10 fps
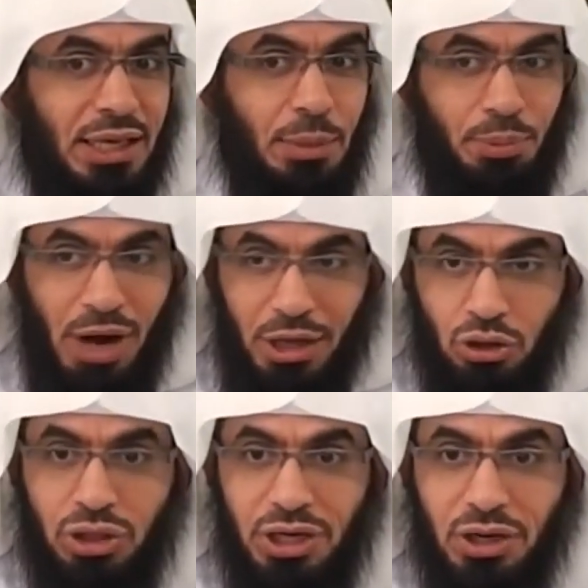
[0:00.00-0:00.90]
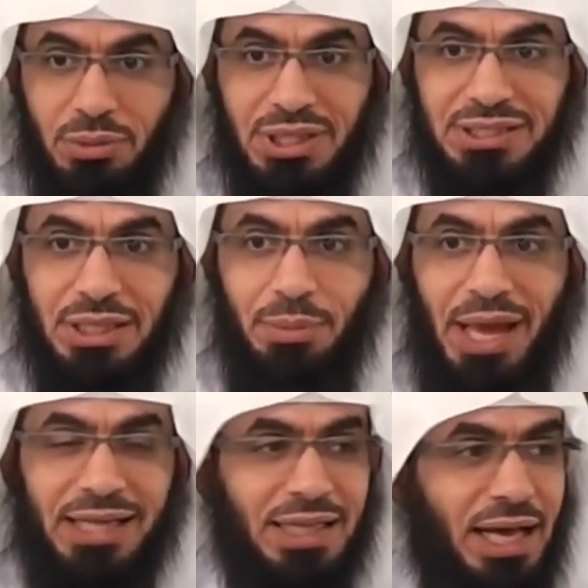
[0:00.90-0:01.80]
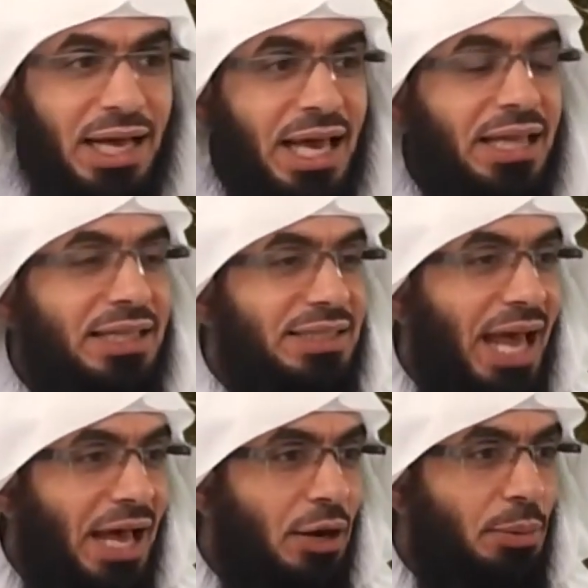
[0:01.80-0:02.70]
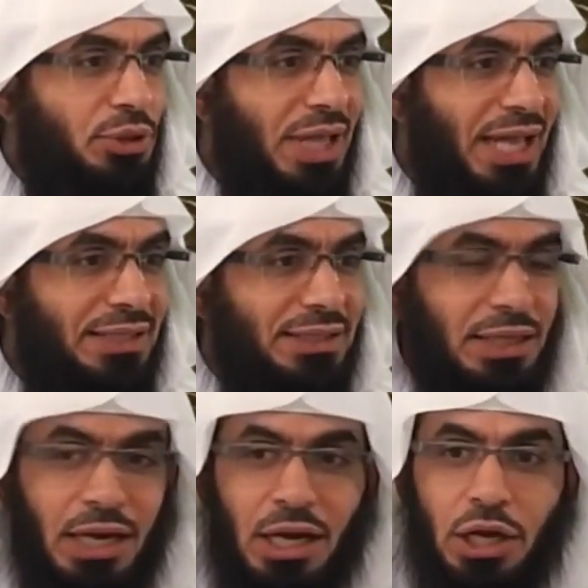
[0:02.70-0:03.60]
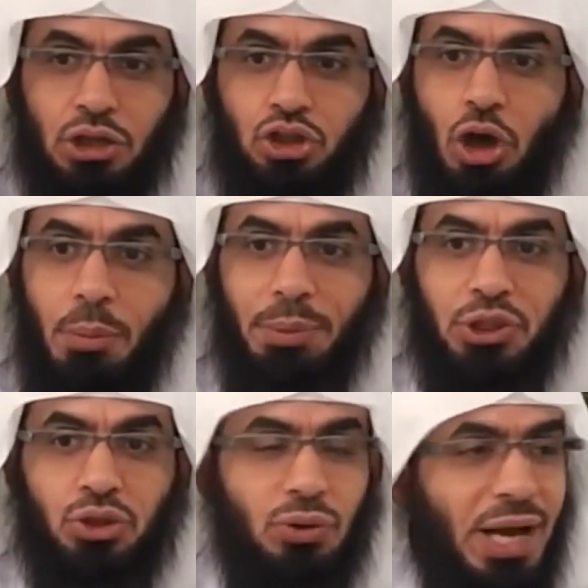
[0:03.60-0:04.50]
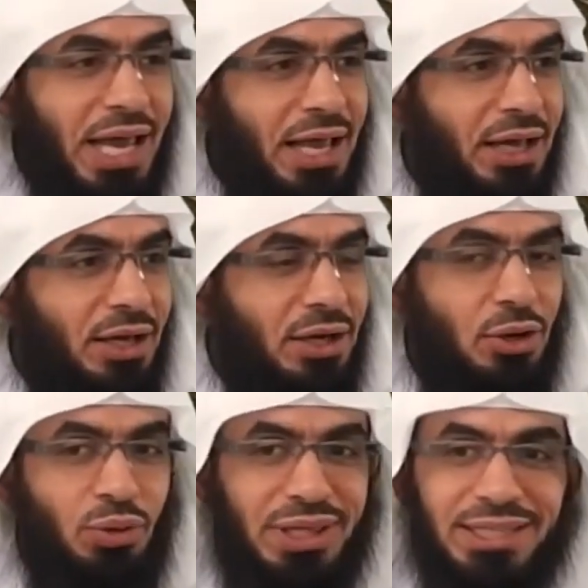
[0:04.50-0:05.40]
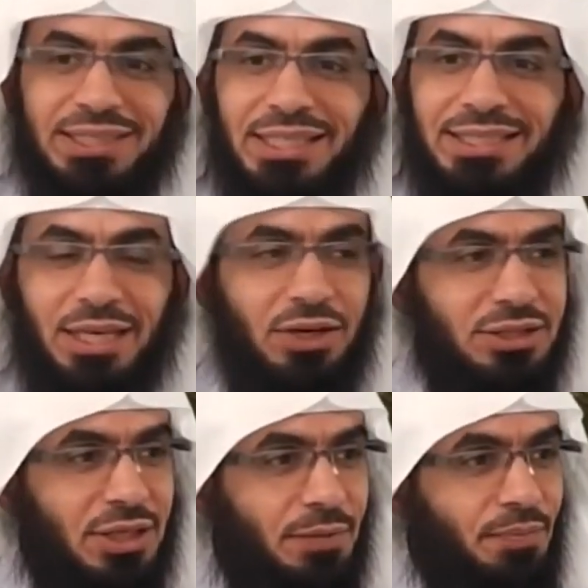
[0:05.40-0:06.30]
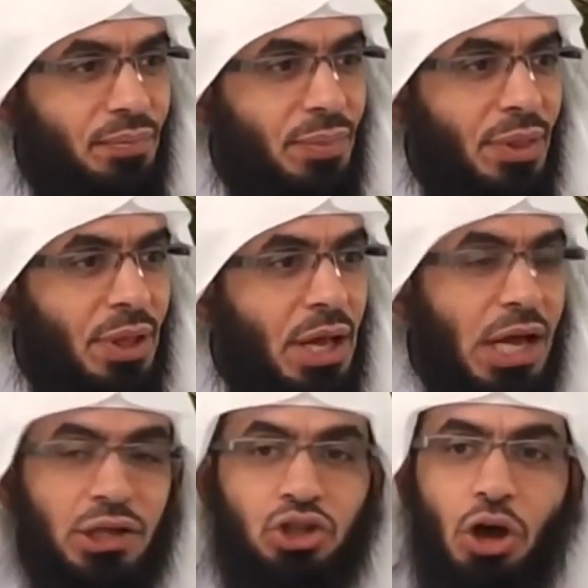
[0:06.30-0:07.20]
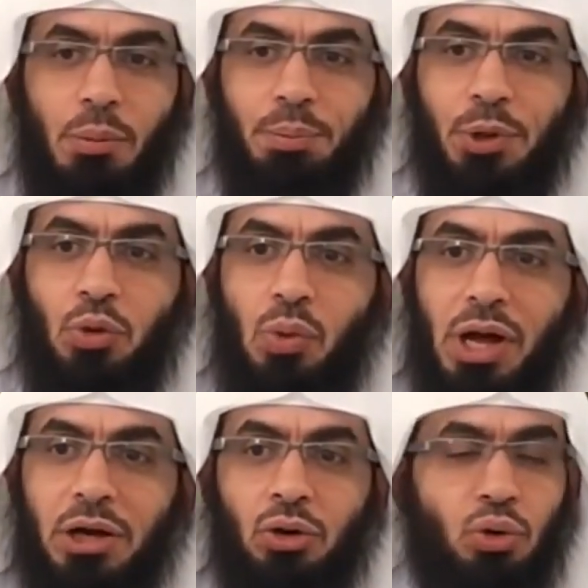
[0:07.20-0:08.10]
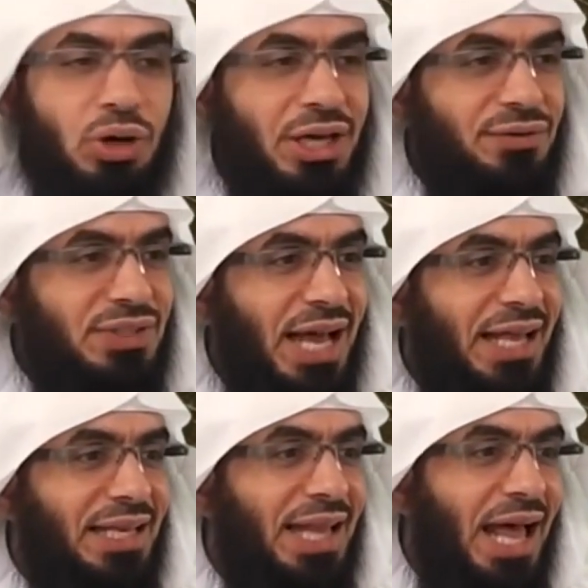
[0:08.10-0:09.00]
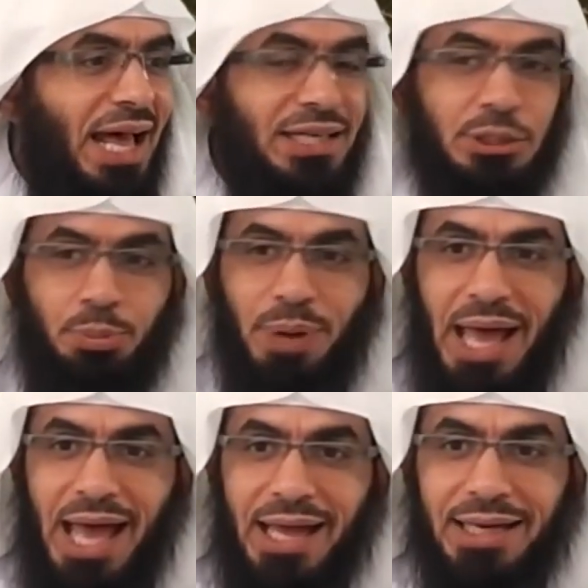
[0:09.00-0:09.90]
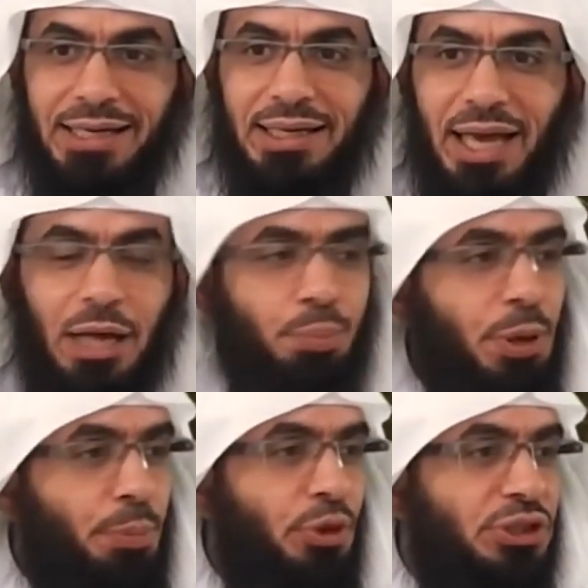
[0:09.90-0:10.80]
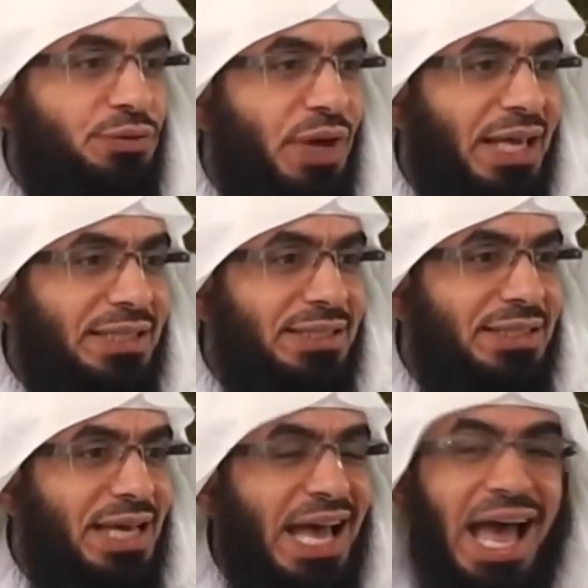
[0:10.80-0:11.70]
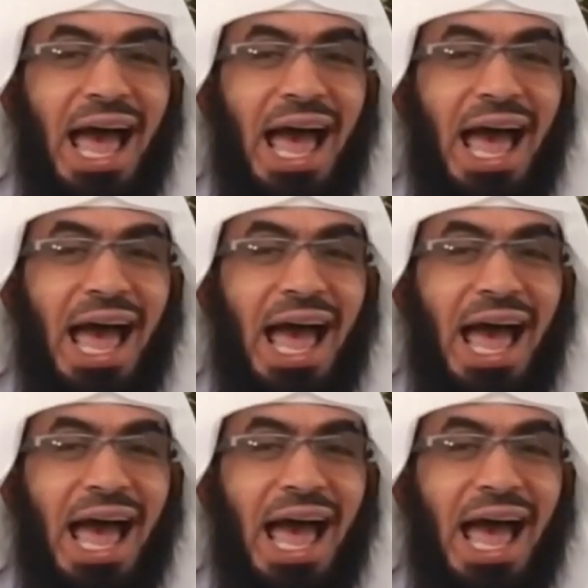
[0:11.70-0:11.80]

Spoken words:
He brought you near Him in this ibadah, in this honorable task. Don't betray it with insincerity. Don't be one who gives Allah His back and people His face